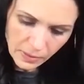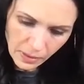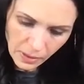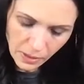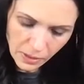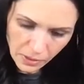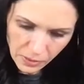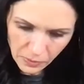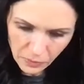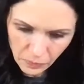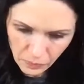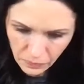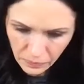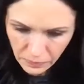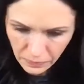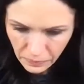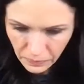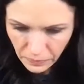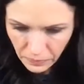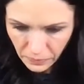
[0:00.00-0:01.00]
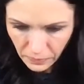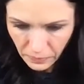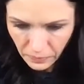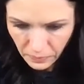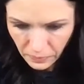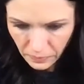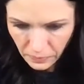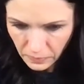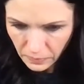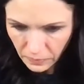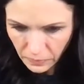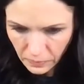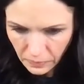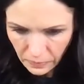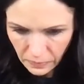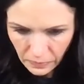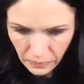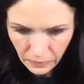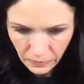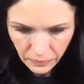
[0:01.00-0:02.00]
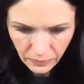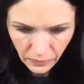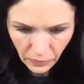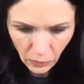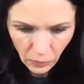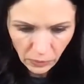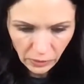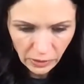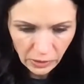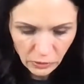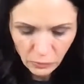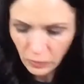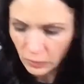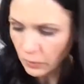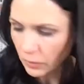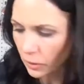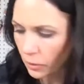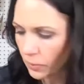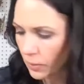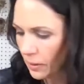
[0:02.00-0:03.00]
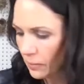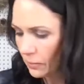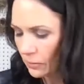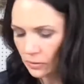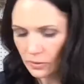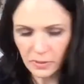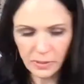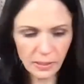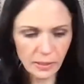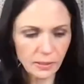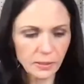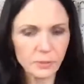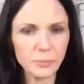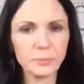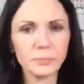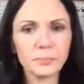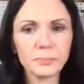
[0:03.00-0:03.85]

um because we want our paper to stick.